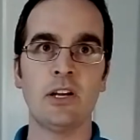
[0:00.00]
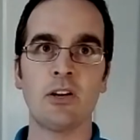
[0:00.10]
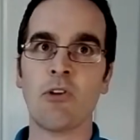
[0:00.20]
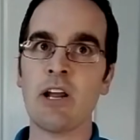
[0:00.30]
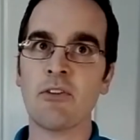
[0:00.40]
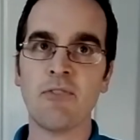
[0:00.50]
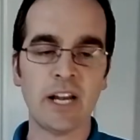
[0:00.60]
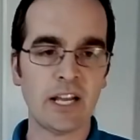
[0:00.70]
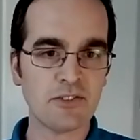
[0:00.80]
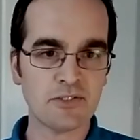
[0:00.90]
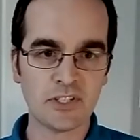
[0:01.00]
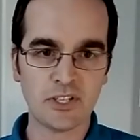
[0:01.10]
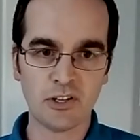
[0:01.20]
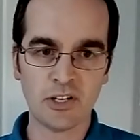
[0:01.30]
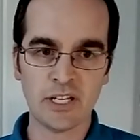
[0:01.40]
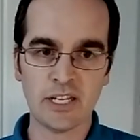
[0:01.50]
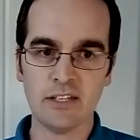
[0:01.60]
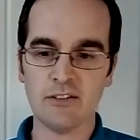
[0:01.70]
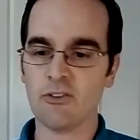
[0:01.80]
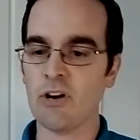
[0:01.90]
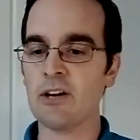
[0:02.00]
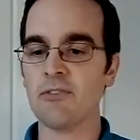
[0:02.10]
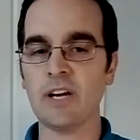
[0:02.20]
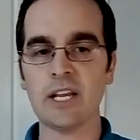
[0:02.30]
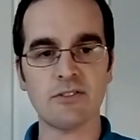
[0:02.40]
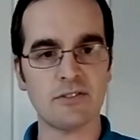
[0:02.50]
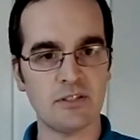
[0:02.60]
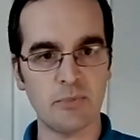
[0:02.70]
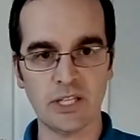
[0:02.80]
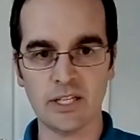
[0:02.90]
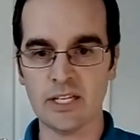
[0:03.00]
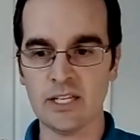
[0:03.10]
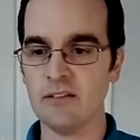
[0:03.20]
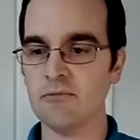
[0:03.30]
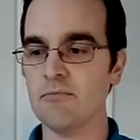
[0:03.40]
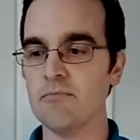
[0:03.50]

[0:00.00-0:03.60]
greater financial security, greater financial stability,